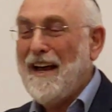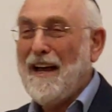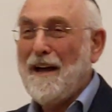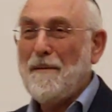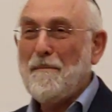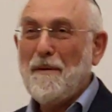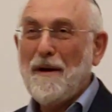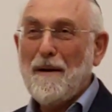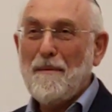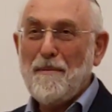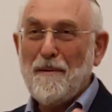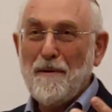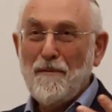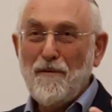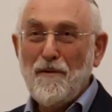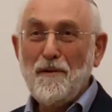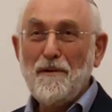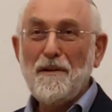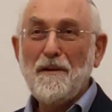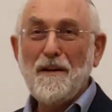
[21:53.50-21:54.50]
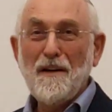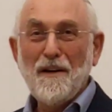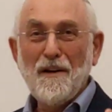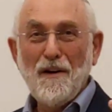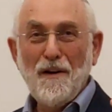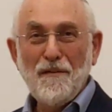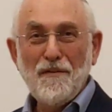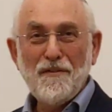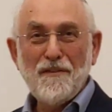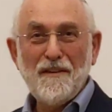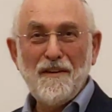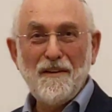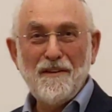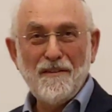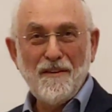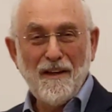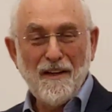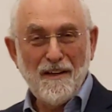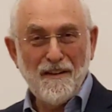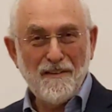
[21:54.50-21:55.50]
Rabbi Von Gerchowski,
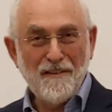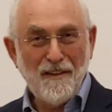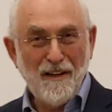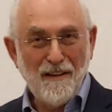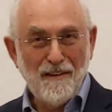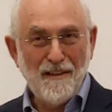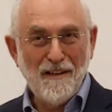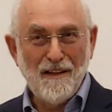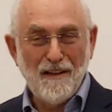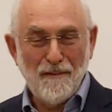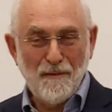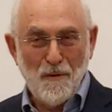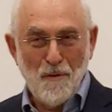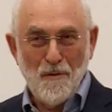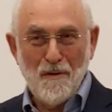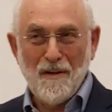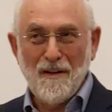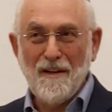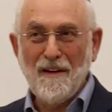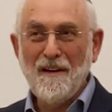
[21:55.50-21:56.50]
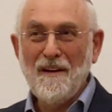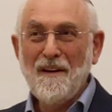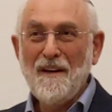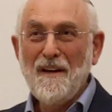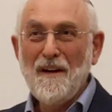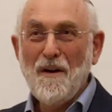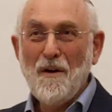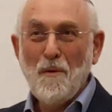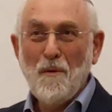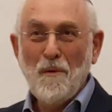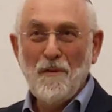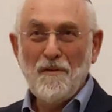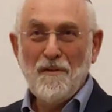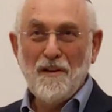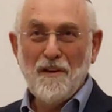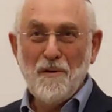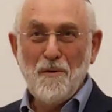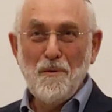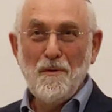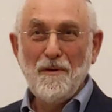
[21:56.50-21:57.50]
Zeichel Tzadik, Lebuche, was
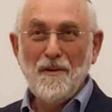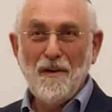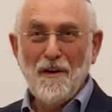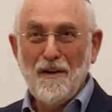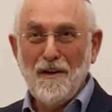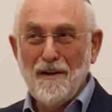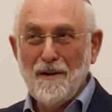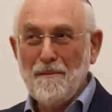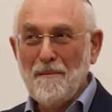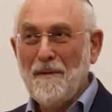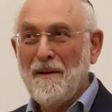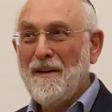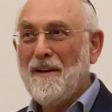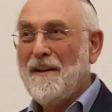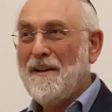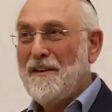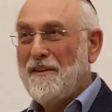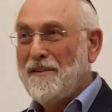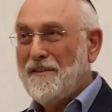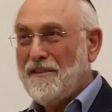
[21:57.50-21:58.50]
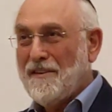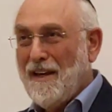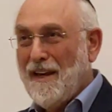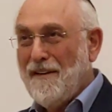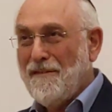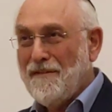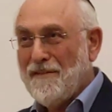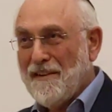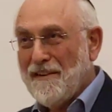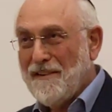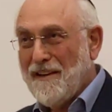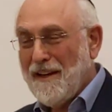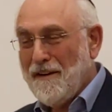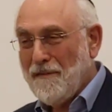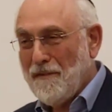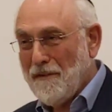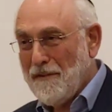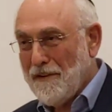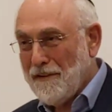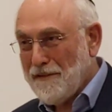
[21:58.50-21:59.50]
the Guren Oilum, saved the
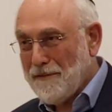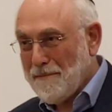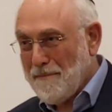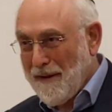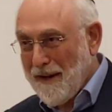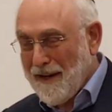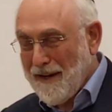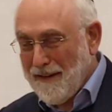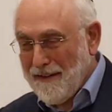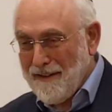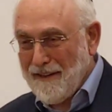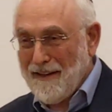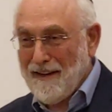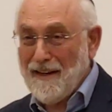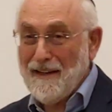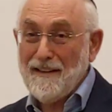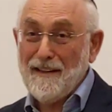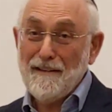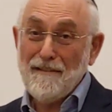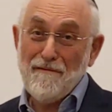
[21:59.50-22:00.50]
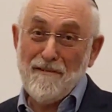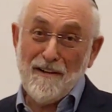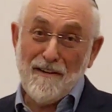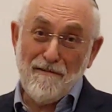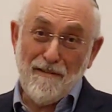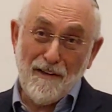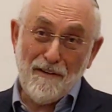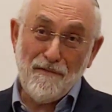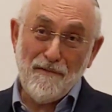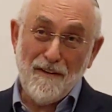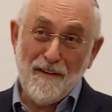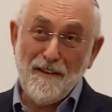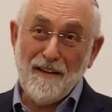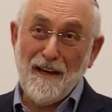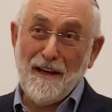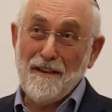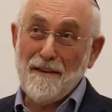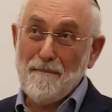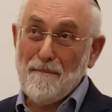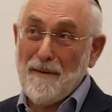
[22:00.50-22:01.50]
day for this man, and regretfully
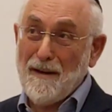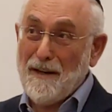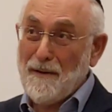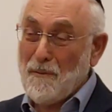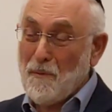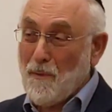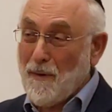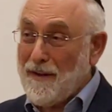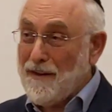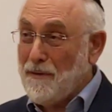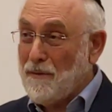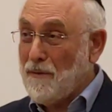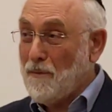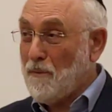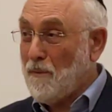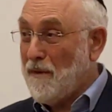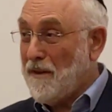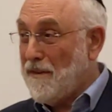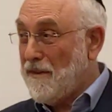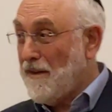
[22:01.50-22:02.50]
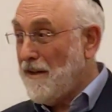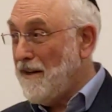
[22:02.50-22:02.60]
the other man went with